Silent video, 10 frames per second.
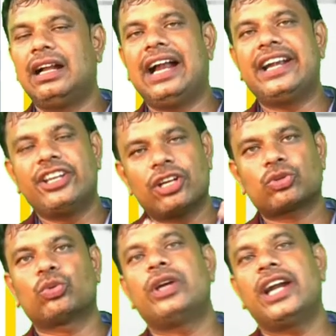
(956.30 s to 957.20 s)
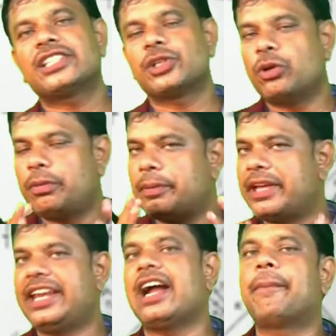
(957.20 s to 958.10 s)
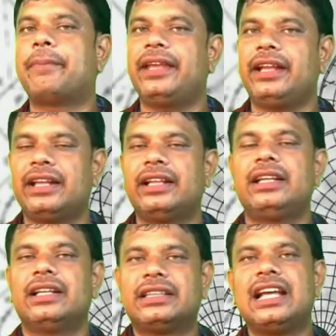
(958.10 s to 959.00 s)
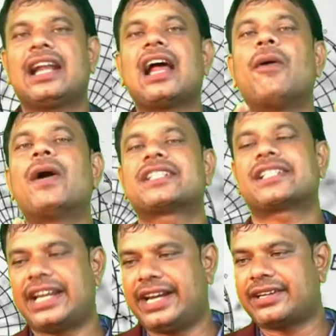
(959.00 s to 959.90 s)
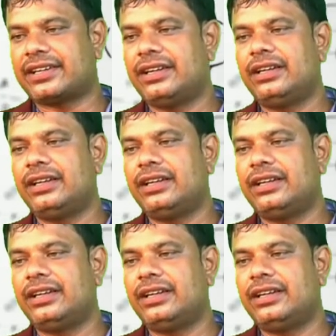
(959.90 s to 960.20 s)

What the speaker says: And dear students, you will be very happy that our state